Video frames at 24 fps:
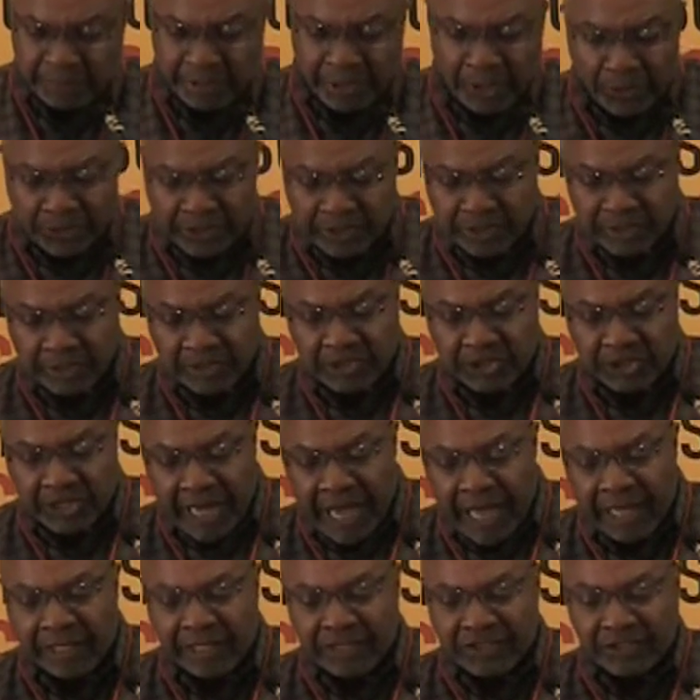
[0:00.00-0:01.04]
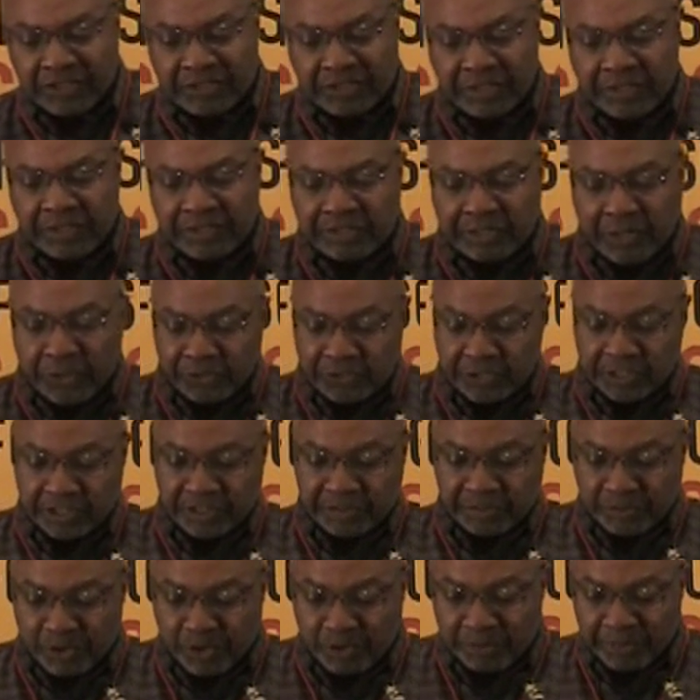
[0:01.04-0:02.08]
poses a challenge to the
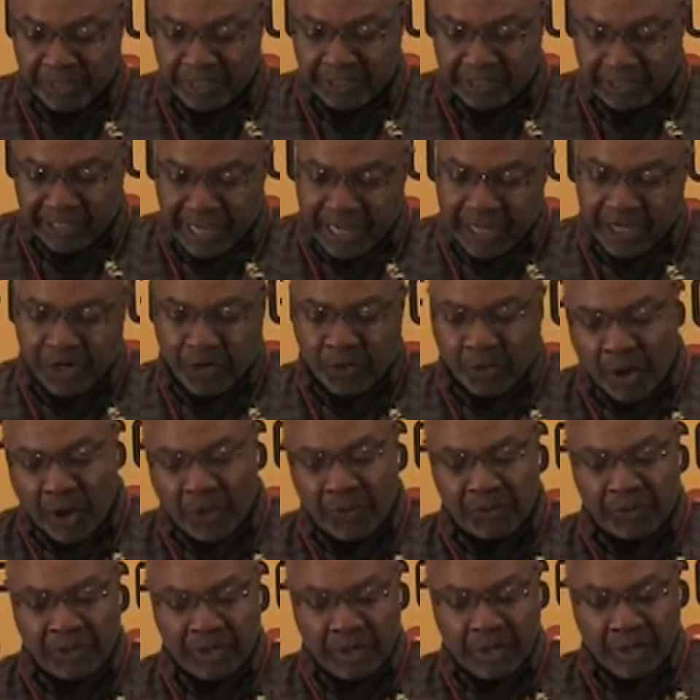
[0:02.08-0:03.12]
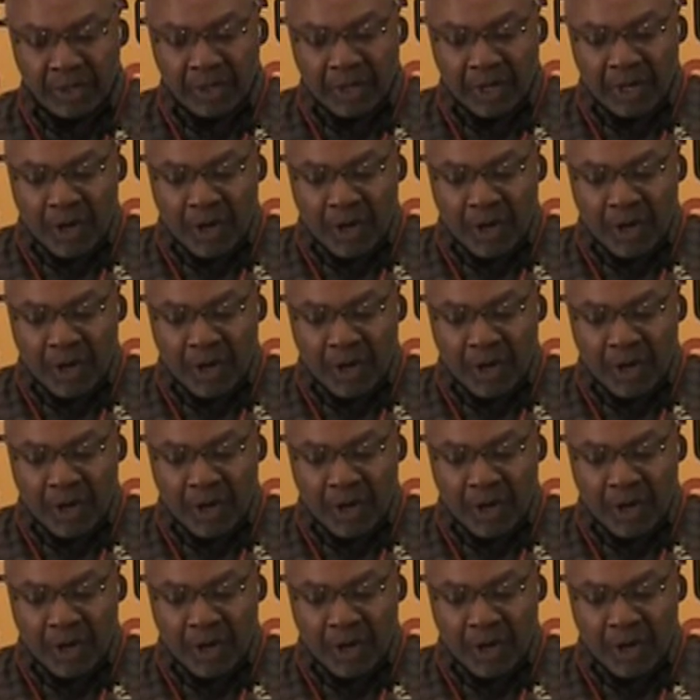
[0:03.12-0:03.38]
socialist movement, saying, quote,